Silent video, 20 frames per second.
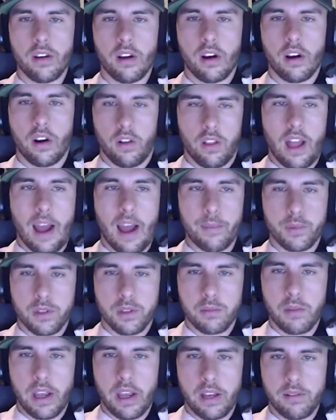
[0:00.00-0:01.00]
or
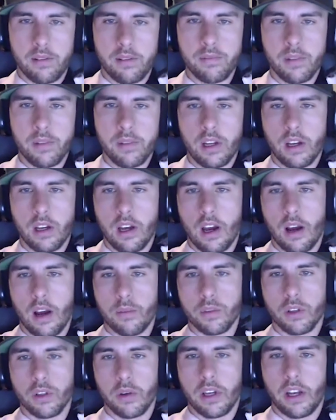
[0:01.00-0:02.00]
laps made.
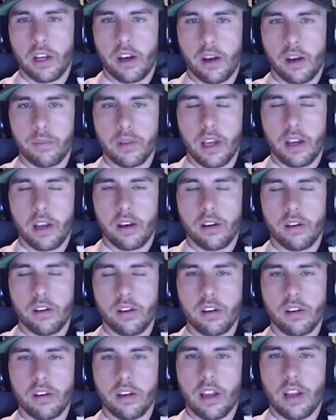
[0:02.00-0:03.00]
Um, so he ended up getting
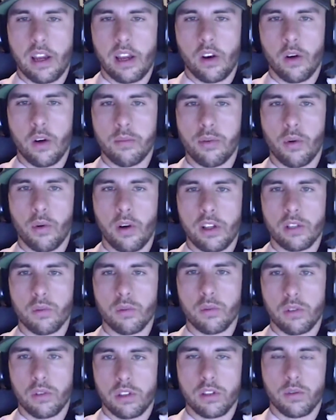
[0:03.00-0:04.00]
getting no points,
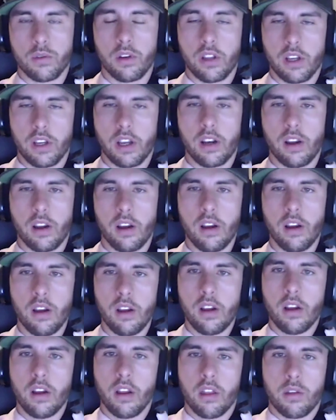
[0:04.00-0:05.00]
which is really gonna
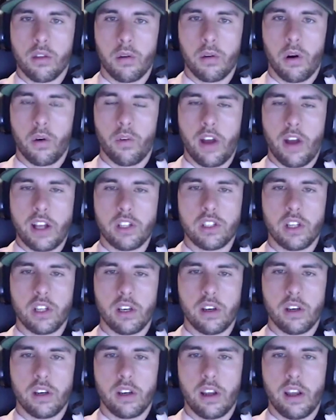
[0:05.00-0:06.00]
throw a wrench
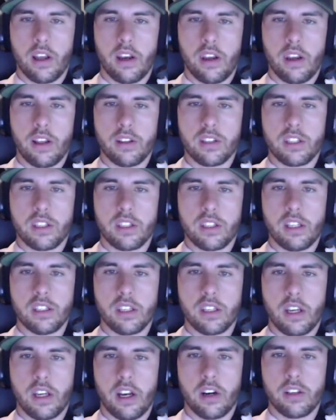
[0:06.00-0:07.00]
in in his
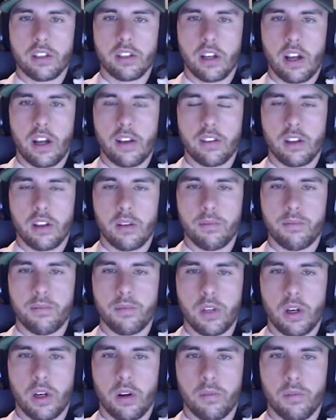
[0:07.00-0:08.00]
season here. He's gonna have to
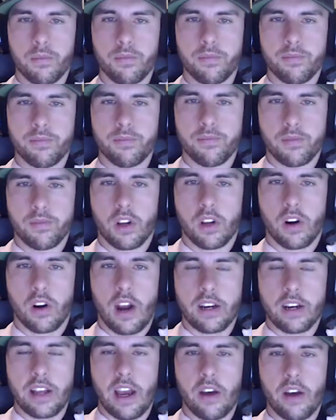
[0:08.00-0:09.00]
you know
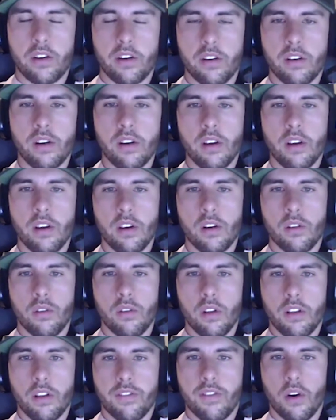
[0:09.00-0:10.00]
crack down and
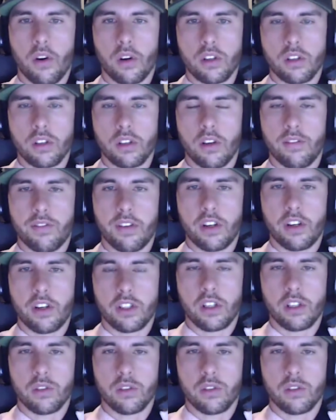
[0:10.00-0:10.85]
really focus on finishing